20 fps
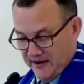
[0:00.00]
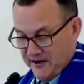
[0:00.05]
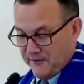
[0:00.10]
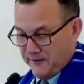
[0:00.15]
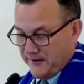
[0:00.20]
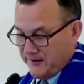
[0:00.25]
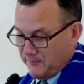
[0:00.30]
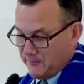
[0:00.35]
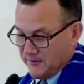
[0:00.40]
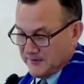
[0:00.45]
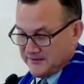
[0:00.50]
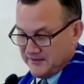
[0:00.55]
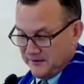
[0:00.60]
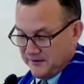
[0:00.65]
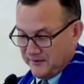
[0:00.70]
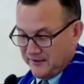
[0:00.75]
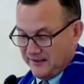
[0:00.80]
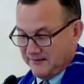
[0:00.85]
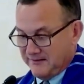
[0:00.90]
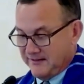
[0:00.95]
very
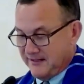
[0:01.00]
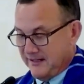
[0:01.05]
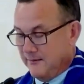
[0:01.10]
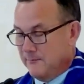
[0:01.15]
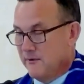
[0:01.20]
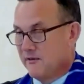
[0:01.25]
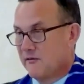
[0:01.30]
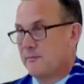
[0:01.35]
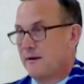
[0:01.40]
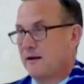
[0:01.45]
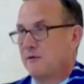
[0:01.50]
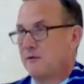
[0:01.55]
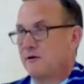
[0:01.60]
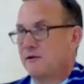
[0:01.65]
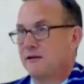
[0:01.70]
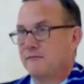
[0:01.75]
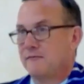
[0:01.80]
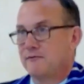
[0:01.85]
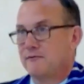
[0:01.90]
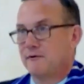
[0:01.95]
resilient team has been
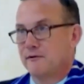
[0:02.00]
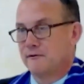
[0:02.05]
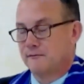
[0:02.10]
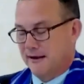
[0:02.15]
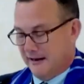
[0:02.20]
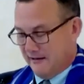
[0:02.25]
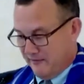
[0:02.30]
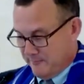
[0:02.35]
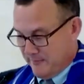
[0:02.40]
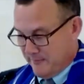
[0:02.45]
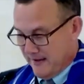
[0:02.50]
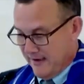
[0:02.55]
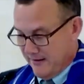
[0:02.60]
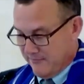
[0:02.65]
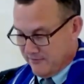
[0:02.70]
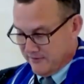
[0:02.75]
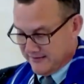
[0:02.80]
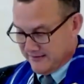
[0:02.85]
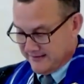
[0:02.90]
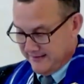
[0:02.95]
looking for the right spot
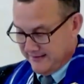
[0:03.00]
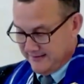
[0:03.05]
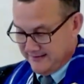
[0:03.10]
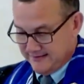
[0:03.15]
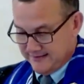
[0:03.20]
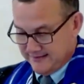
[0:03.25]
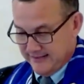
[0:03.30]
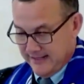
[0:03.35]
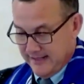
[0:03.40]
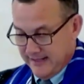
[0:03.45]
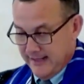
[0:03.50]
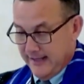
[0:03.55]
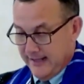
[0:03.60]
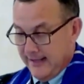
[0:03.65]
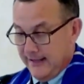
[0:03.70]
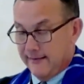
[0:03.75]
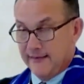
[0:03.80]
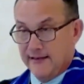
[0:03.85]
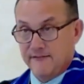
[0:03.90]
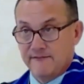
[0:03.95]
ever since,
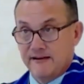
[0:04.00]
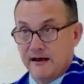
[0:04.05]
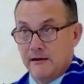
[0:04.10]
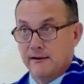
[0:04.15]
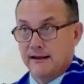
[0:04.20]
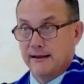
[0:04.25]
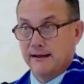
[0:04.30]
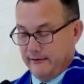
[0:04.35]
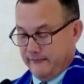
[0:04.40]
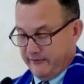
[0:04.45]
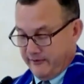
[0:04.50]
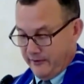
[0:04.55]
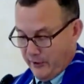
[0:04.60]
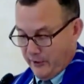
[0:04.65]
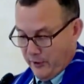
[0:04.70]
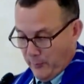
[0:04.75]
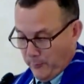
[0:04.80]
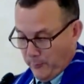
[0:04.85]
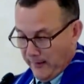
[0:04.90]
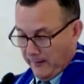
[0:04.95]
and they found it. It's in
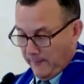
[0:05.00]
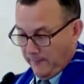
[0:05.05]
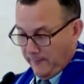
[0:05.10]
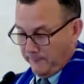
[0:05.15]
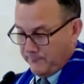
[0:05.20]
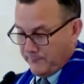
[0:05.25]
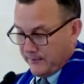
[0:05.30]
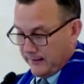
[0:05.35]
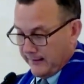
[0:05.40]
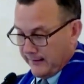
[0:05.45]
Hopewell. The